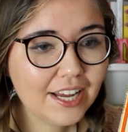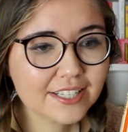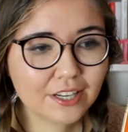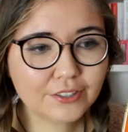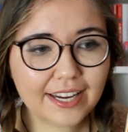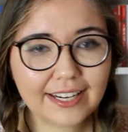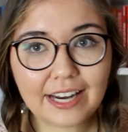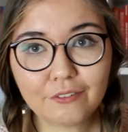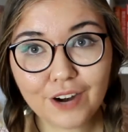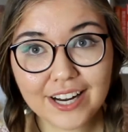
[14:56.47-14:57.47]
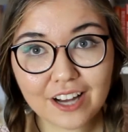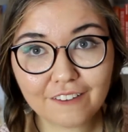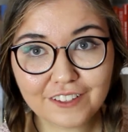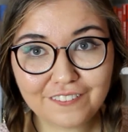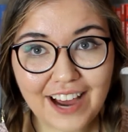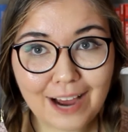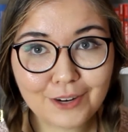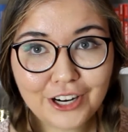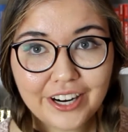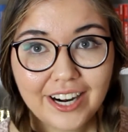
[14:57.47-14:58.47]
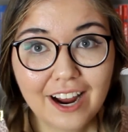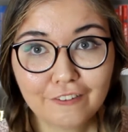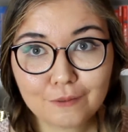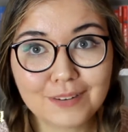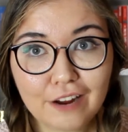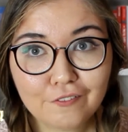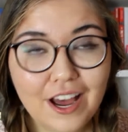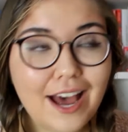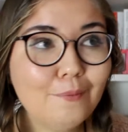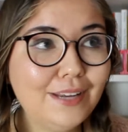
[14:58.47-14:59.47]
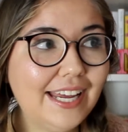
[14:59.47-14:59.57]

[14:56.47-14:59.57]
so they get rid of the farmer from their farm,